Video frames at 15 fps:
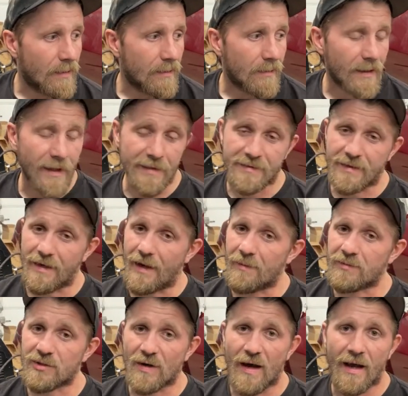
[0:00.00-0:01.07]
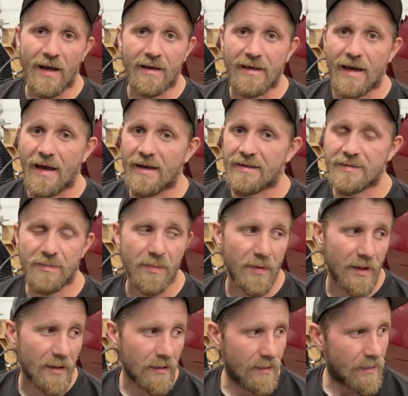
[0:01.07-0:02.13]
Like I said, I'm trying, guys, but
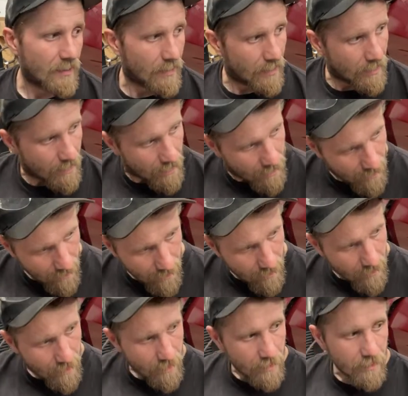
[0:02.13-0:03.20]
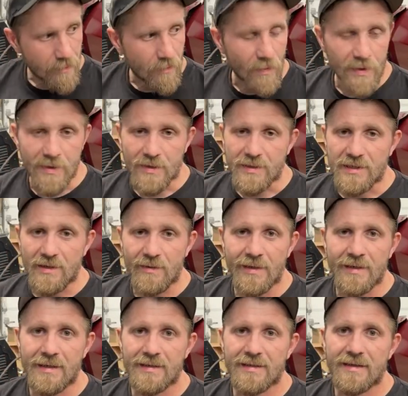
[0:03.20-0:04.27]
when you're doing
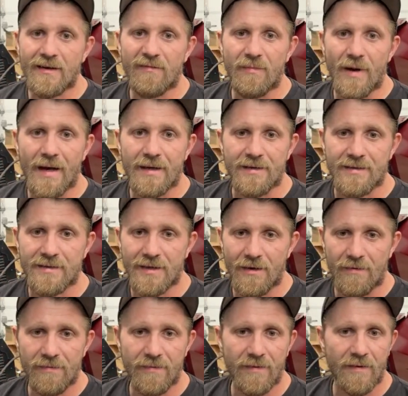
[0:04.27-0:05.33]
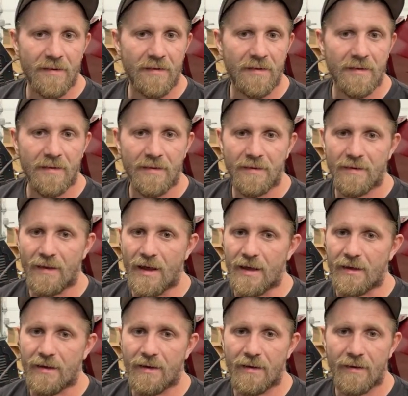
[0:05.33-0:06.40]
this stuff by yourself,
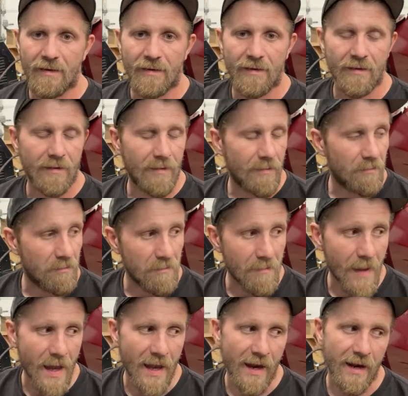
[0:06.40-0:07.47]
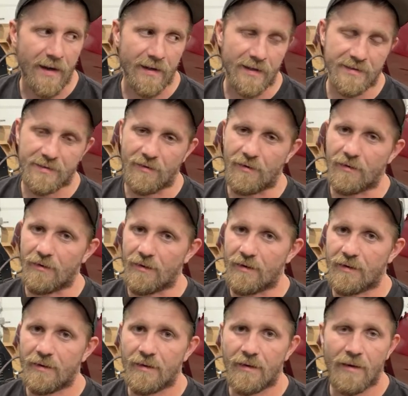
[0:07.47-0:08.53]
like, man, it's hard.
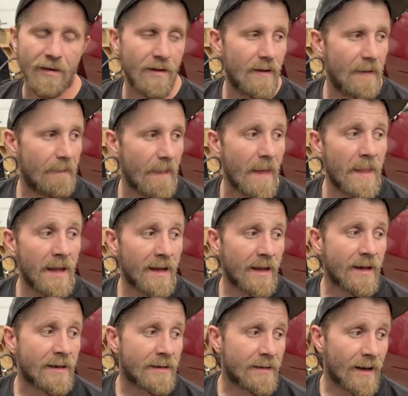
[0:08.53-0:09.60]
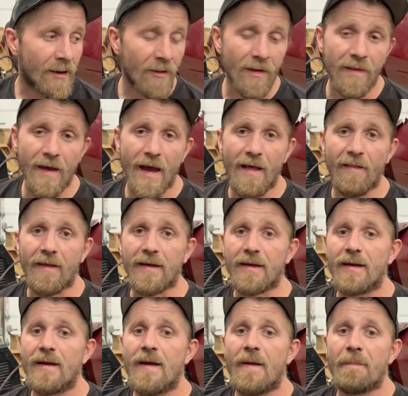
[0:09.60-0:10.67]
And not only that, like,
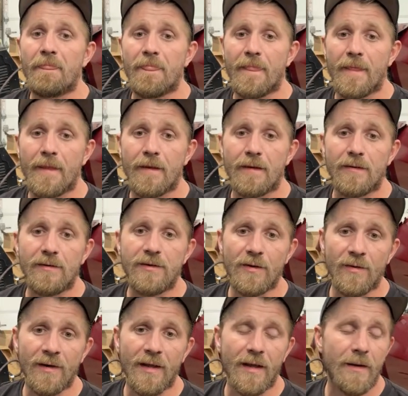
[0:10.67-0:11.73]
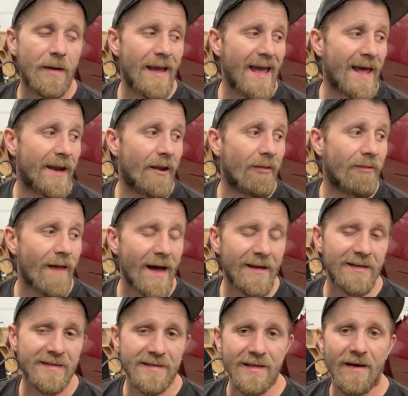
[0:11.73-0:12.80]
doing it, and a lot
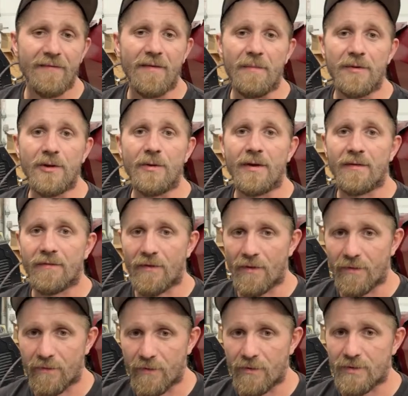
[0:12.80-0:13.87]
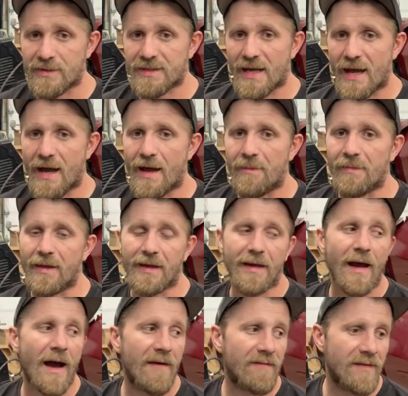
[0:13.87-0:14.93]
of stuff I'm doing for the first time. Like,
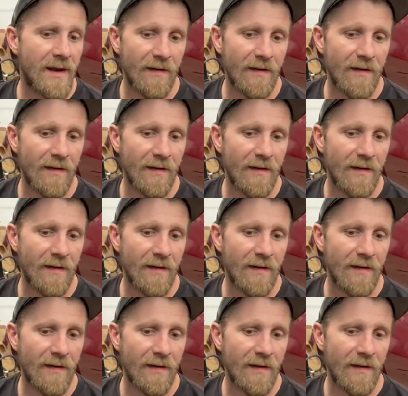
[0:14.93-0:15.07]
I've